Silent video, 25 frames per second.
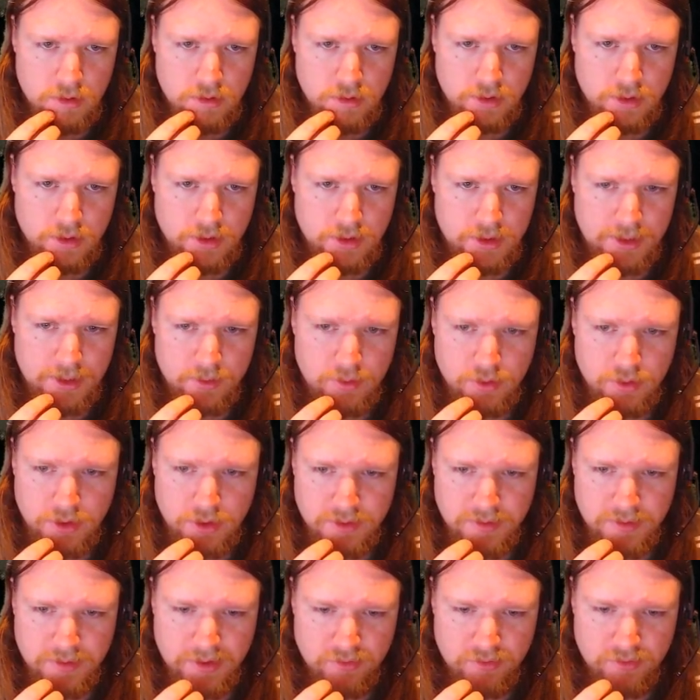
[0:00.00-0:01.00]
Like, that one is
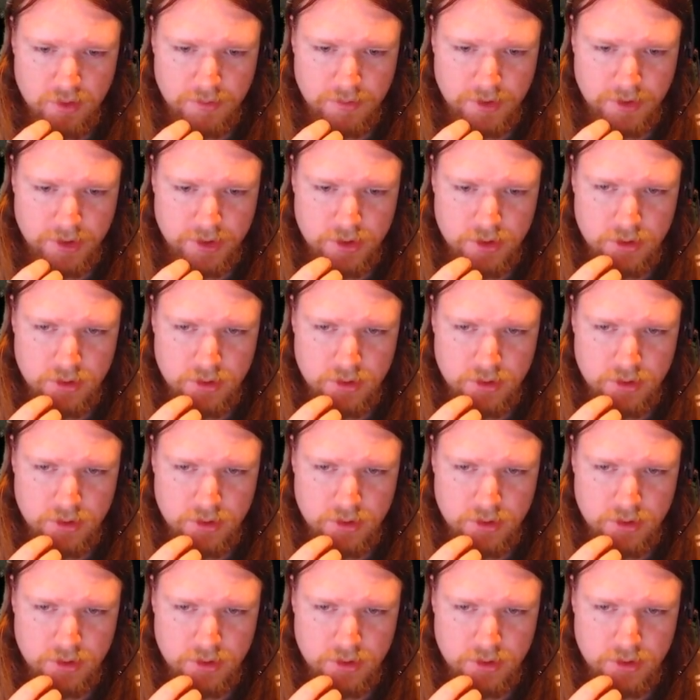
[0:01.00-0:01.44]
a bit rubbish.